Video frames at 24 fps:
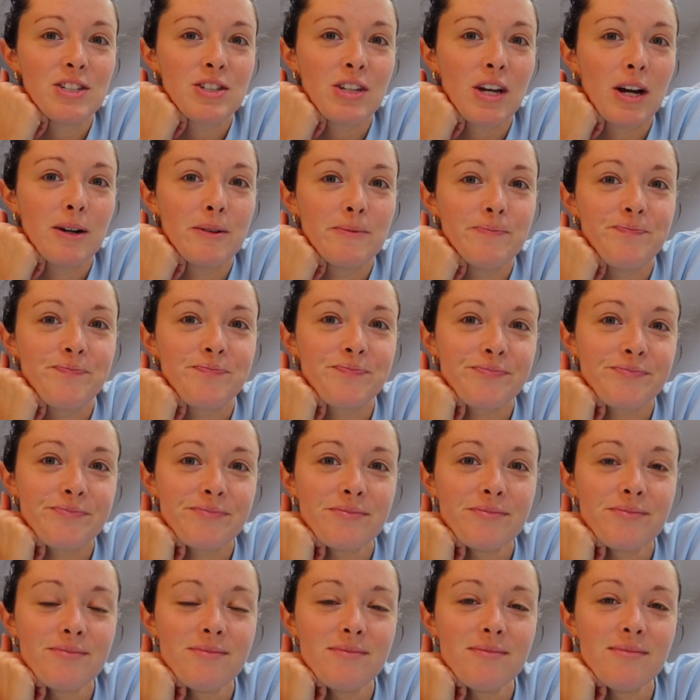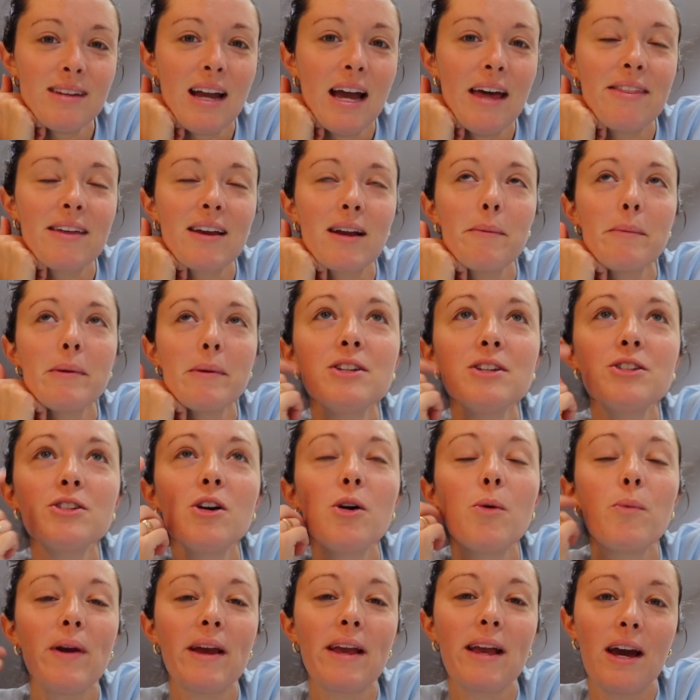So I think I'm do
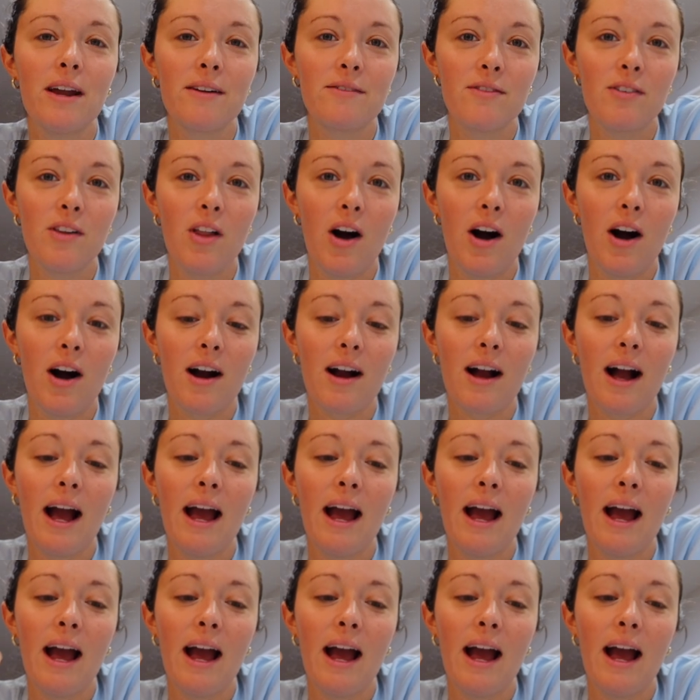a weekend vlog.